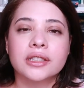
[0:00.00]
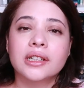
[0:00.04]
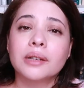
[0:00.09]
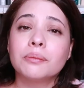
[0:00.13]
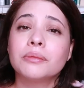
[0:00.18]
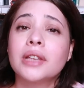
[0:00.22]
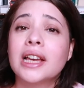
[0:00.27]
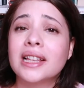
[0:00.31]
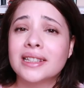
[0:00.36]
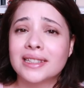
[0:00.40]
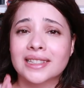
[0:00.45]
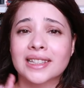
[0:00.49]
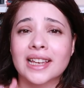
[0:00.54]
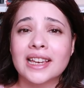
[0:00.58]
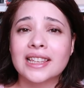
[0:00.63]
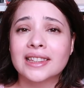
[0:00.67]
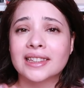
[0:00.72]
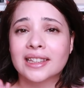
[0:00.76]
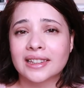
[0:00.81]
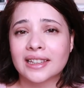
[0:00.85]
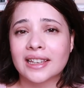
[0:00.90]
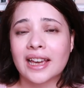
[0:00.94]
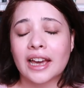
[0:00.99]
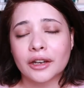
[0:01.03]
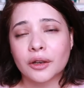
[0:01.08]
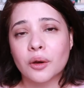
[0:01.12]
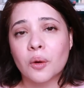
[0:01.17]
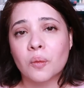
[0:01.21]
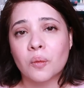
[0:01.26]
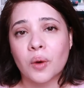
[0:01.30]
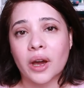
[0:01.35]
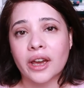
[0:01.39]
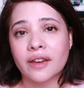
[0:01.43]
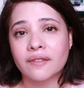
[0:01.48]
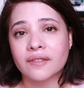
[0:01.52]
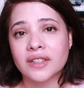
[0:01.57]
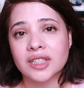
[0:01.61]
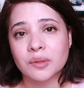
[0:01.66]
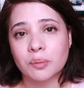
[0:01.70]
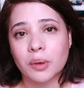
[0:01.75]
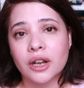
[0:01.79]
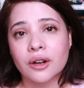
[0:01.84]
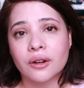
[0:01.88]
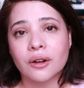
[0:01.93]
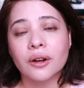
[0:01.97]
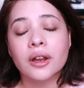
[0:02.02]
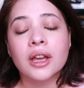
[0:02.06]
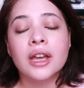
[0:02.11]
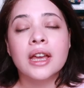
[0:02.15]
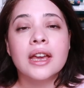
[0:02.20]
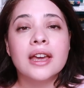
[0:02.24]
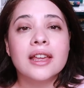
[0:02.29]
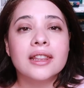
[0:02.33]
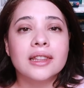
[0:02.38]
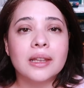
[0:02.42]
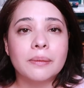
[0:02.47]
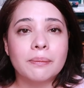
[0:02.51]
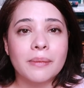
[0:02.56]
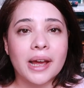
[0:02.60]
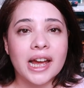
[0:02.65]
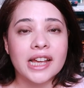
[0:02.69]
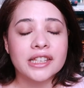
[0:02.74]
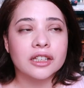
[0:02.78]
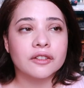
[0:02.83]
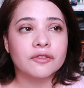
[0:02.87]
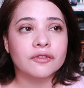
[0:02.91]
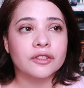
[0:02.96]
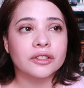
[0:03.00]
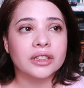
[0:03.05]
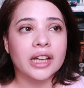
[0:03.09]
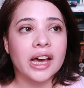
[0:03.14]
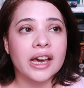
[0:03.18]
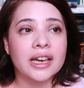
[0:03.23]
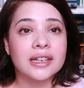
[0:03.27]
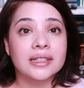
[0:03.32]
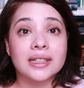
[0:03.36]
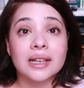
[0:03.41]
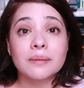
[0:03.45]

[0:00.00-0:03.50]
And I'm not saying that The Echo Wife is better than Magic for Liars.